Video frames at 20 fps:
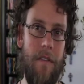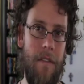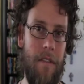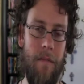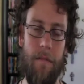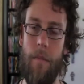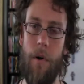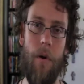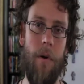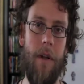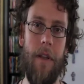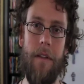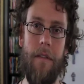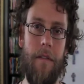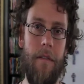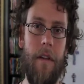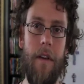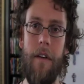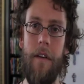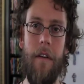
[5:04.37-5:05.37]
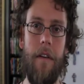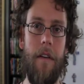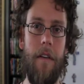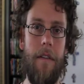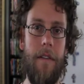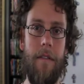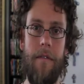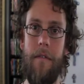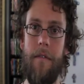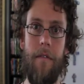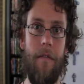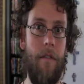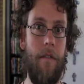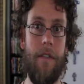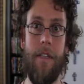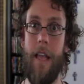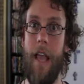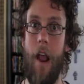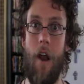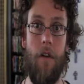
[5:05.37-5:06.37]
just a broken,
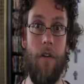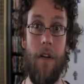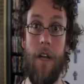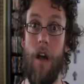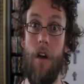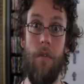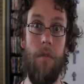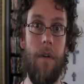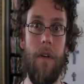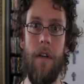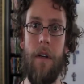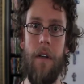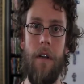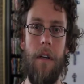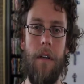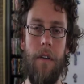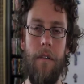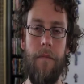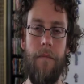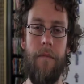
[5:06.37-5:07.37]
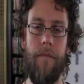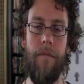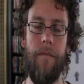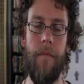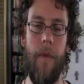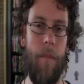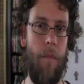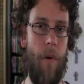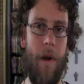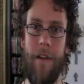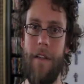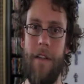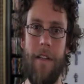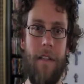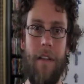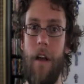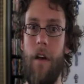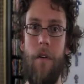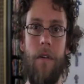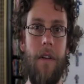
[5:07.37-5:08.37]
scared goat, a
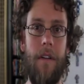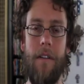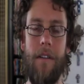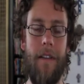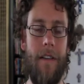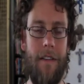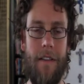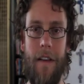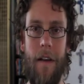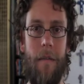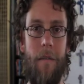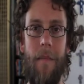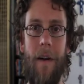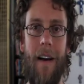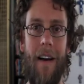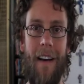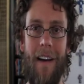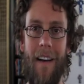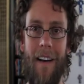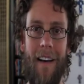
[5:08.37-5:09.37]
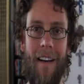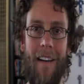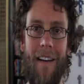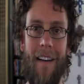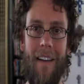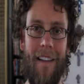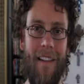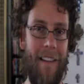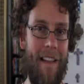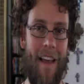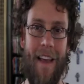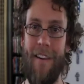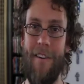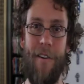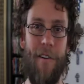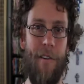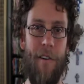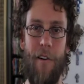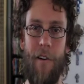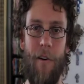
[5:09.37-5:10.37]
precious goat to some
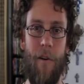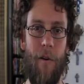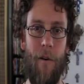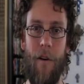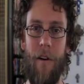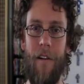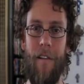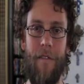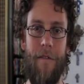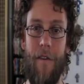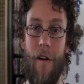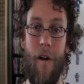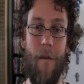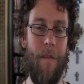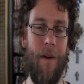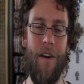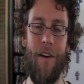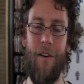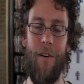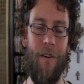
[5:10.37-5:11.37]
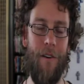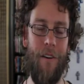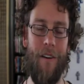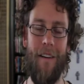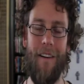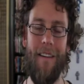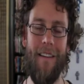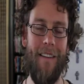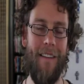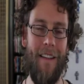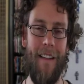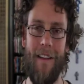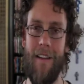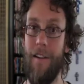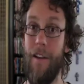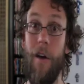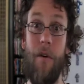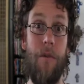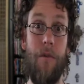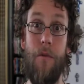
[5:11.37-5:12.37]
landowner or farmer or
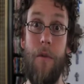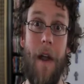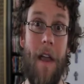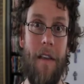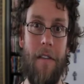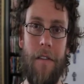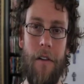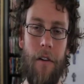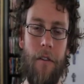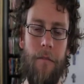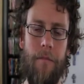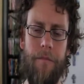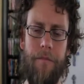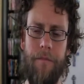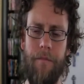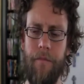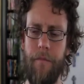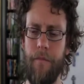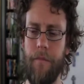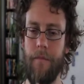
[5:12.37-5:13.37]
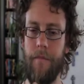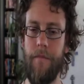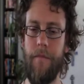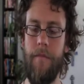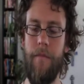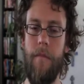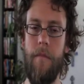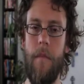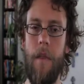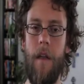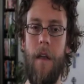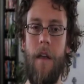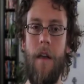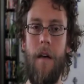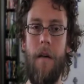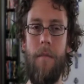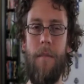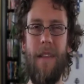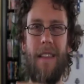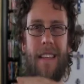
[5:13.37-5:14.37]
goat raiser,
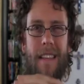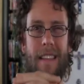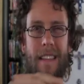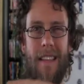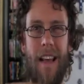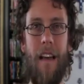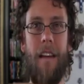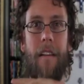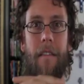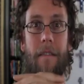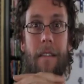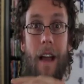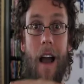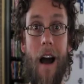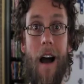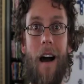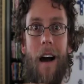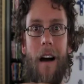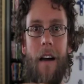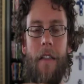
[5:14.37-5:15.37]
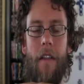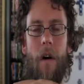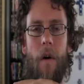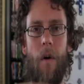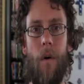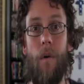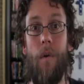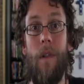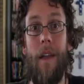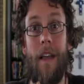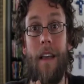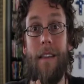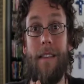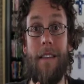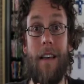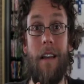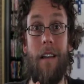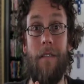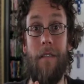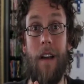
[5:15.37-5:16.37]
but the Son of God, the holy
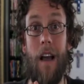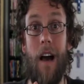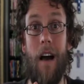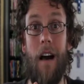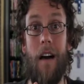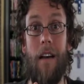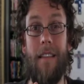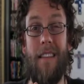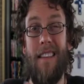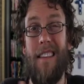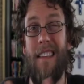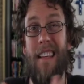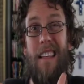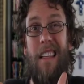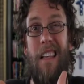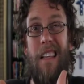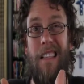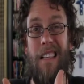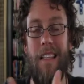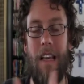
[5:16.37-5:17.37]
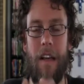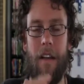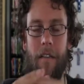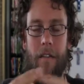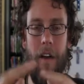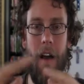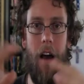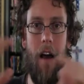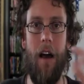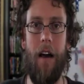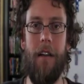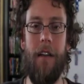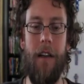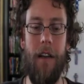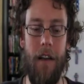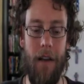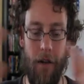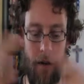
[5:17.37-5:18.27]
Son of God, sinless Son of God,